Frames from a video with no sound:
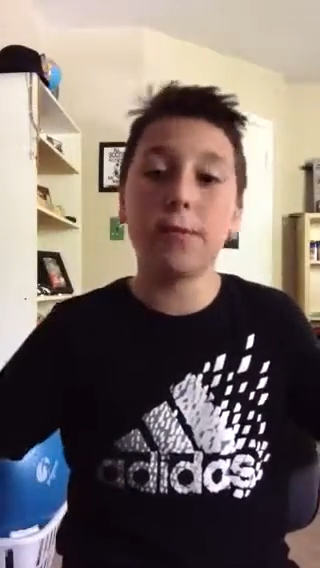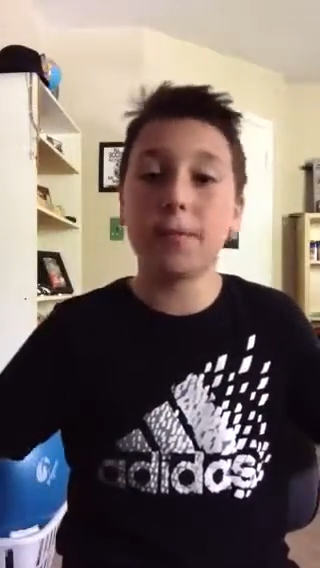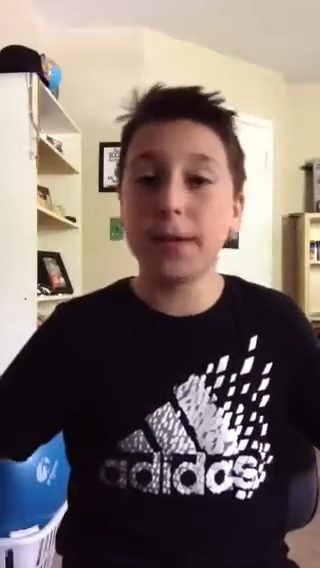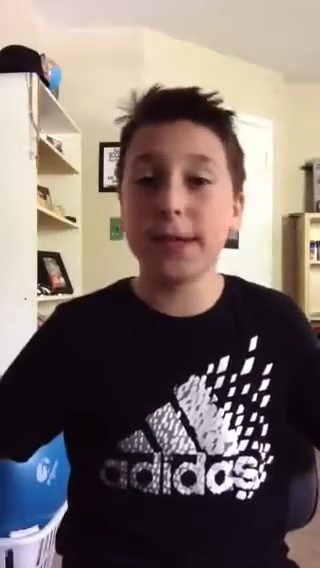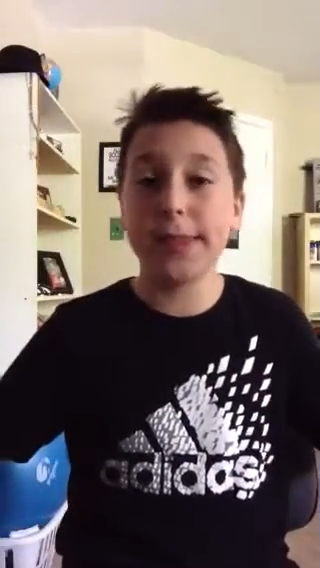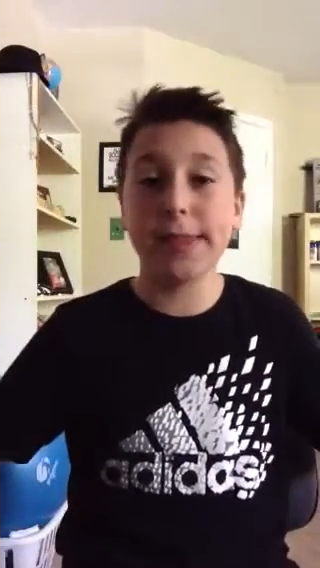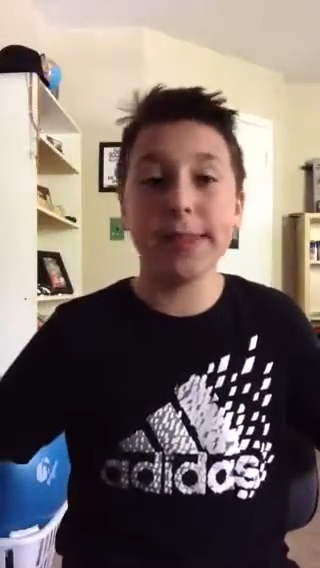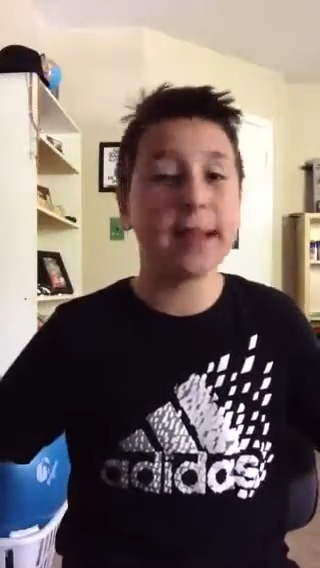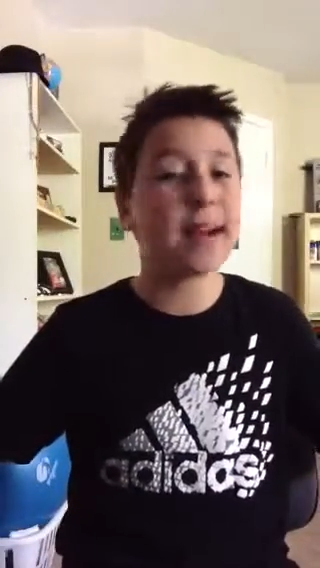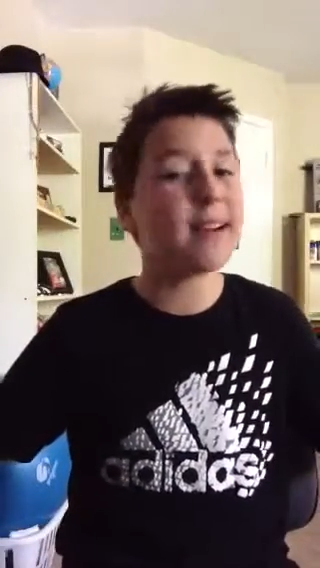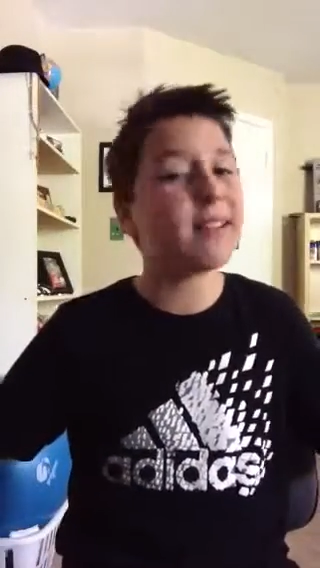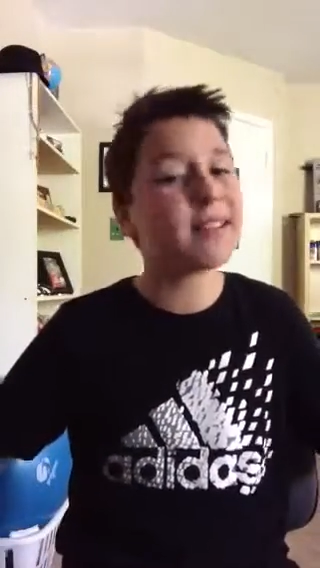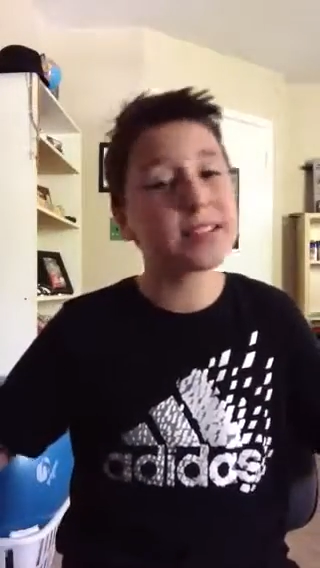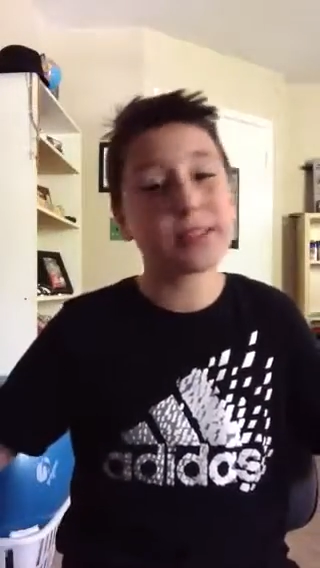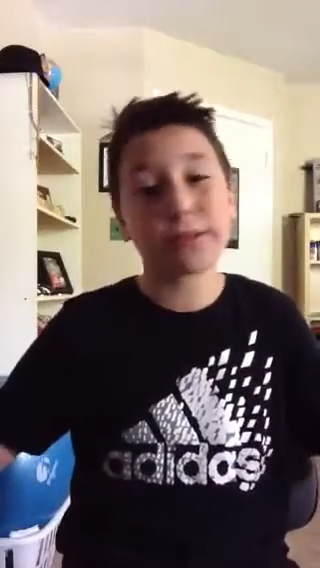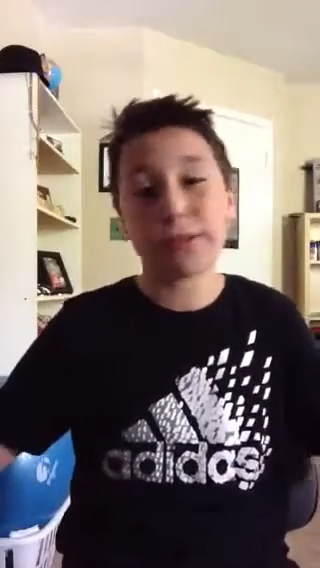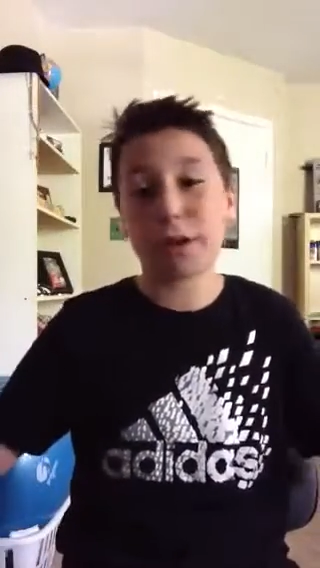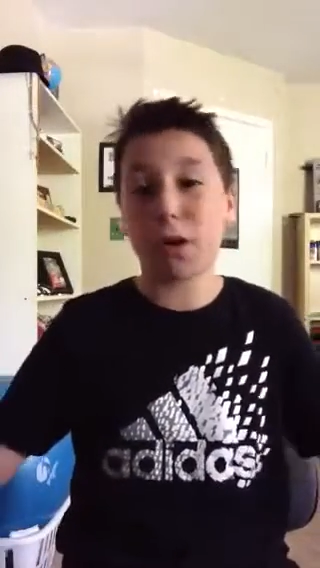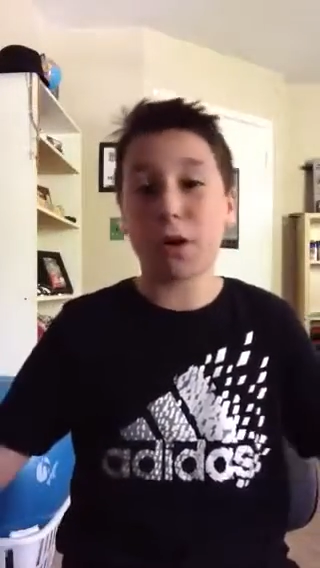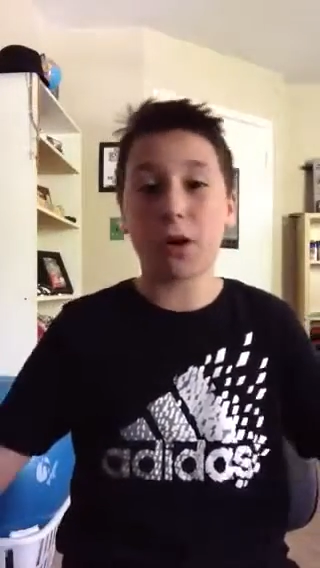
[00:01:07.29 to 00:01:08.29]
but
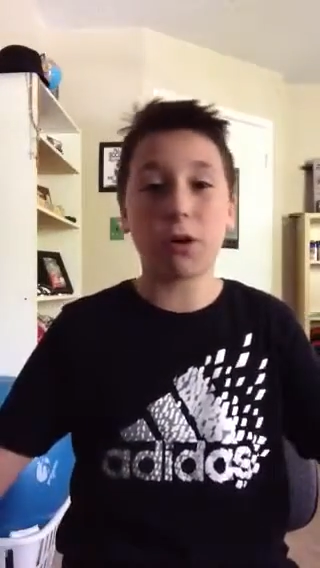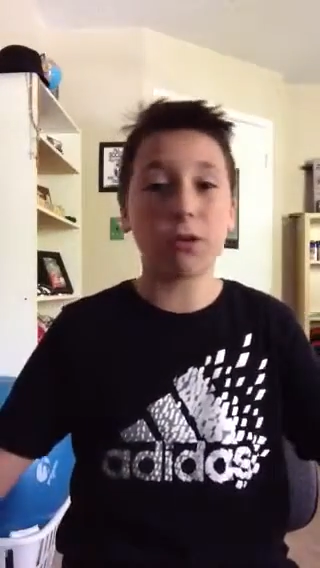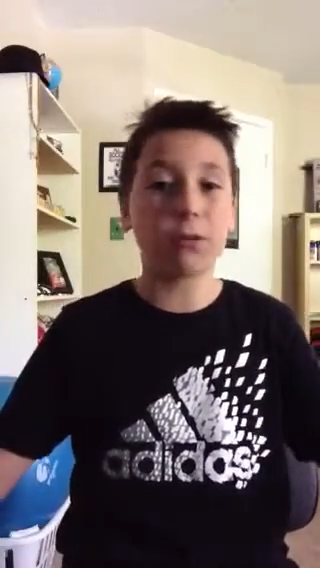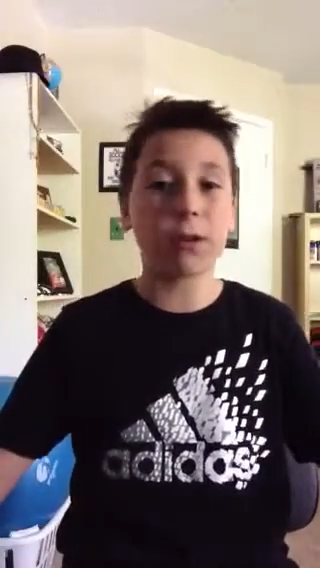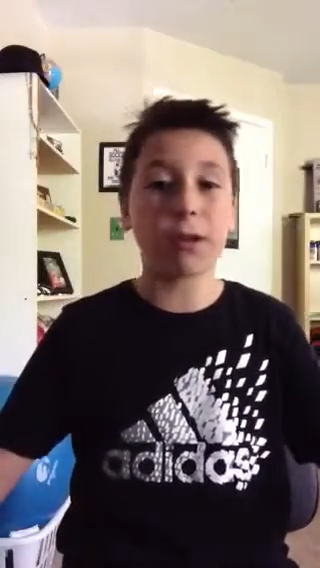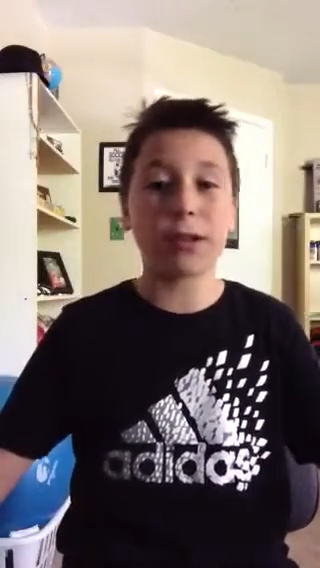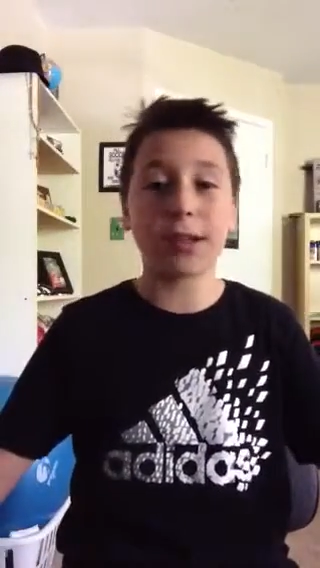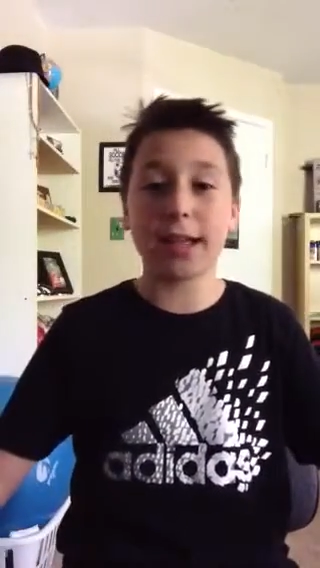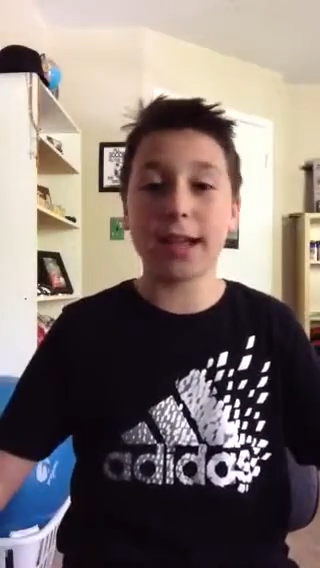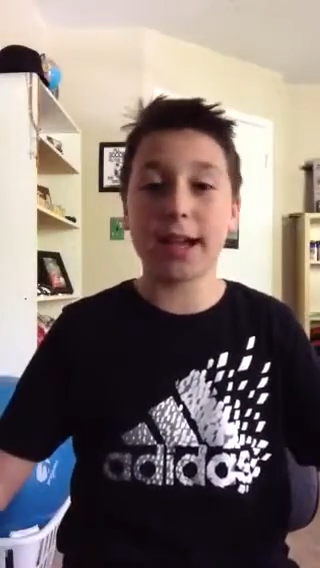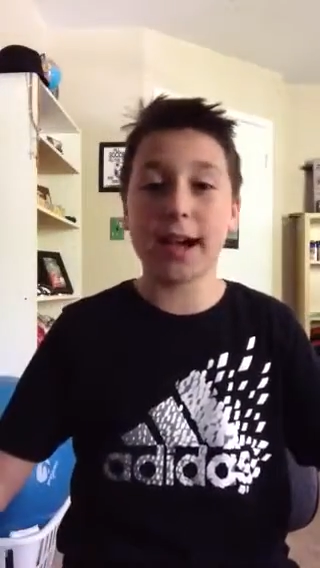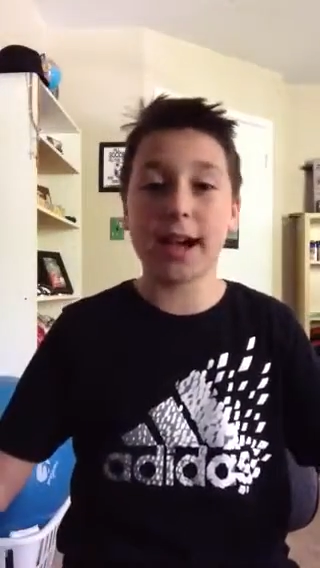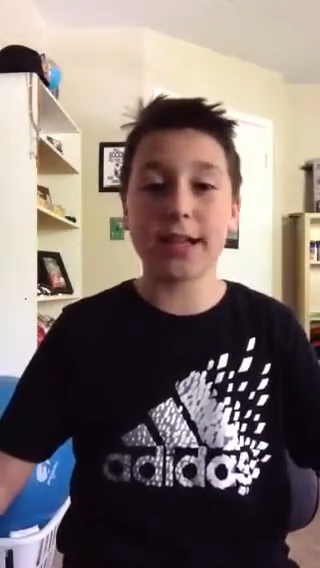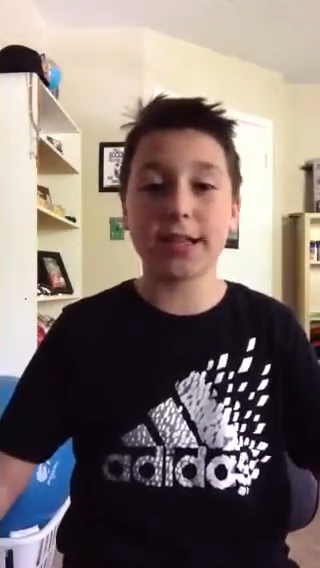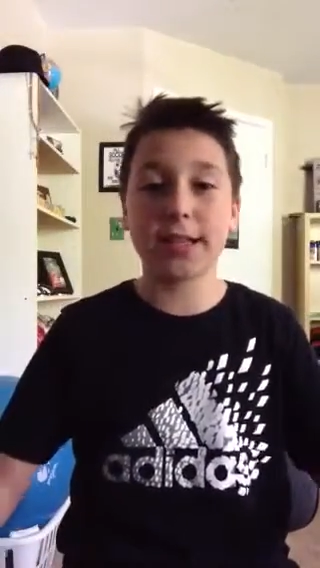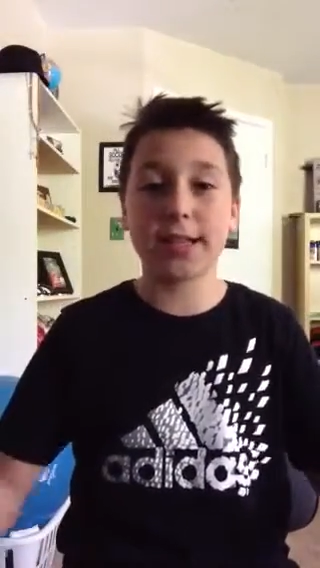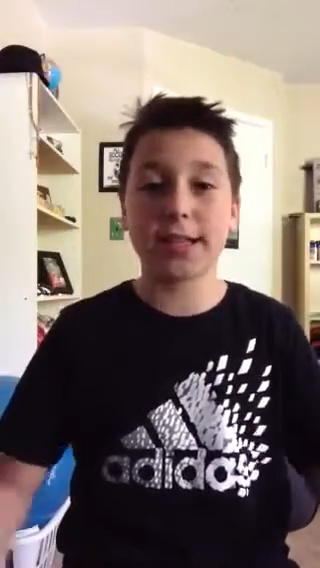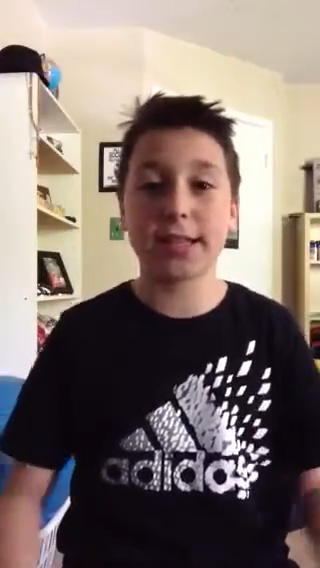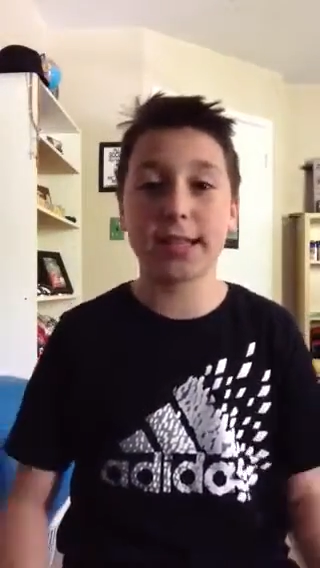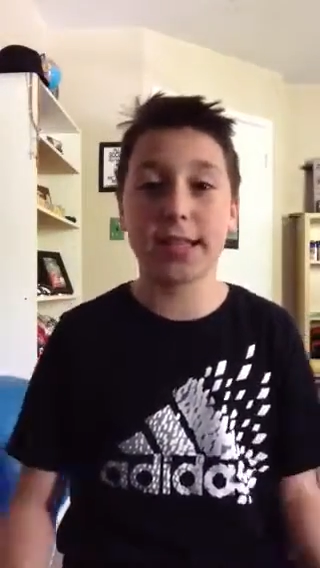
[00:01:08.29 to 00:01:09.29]
that's all really I
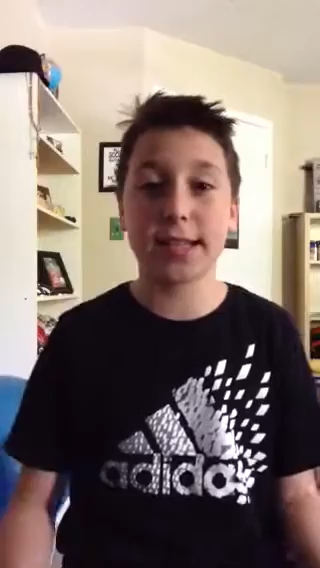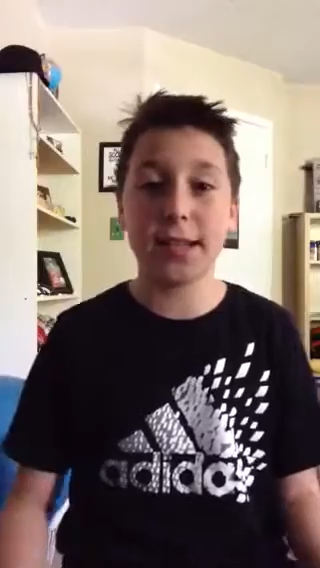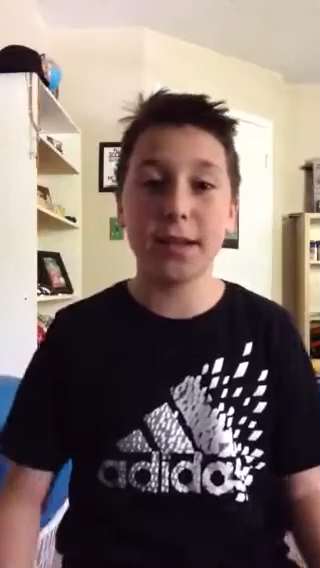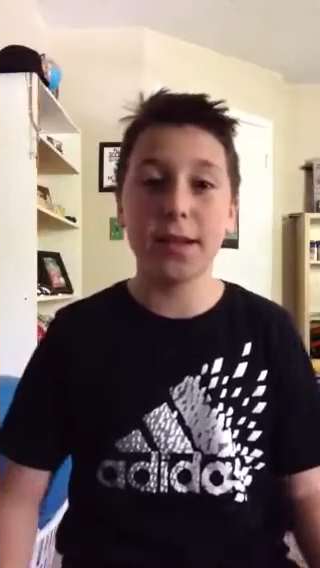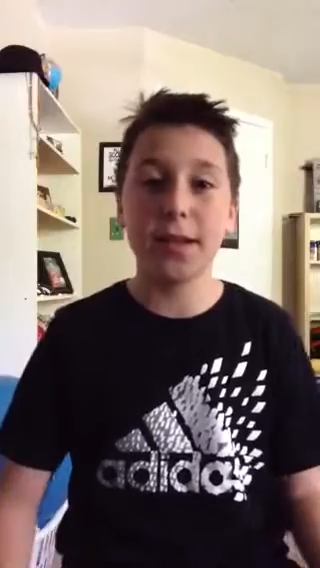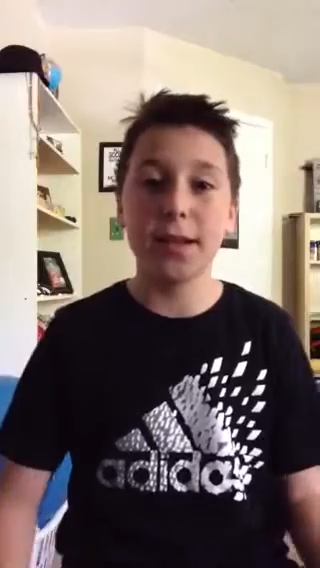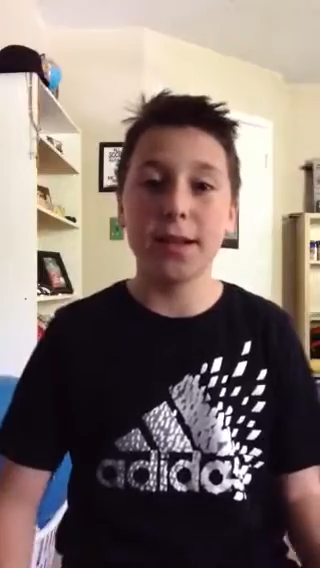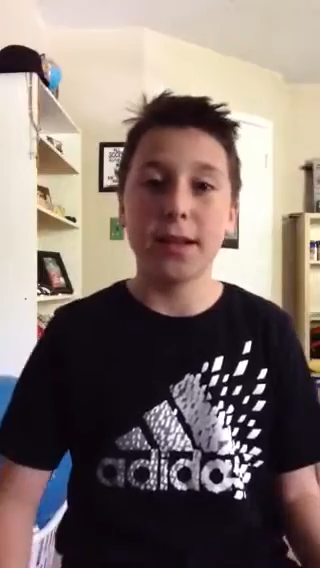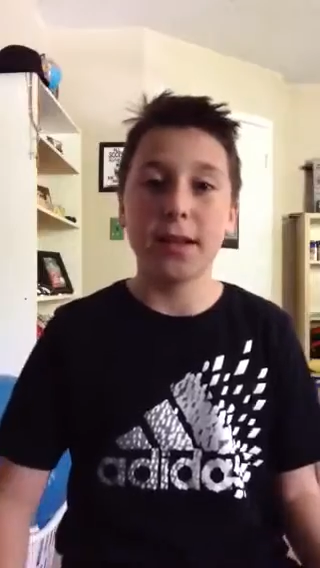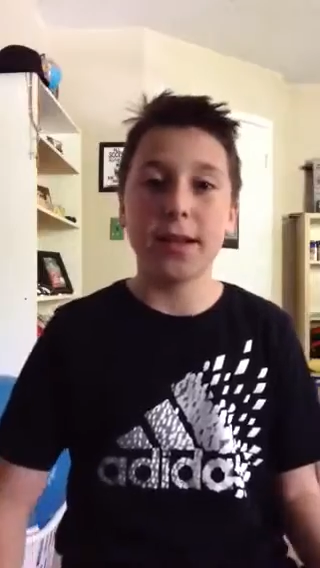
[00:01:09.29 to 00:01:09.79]
had to say.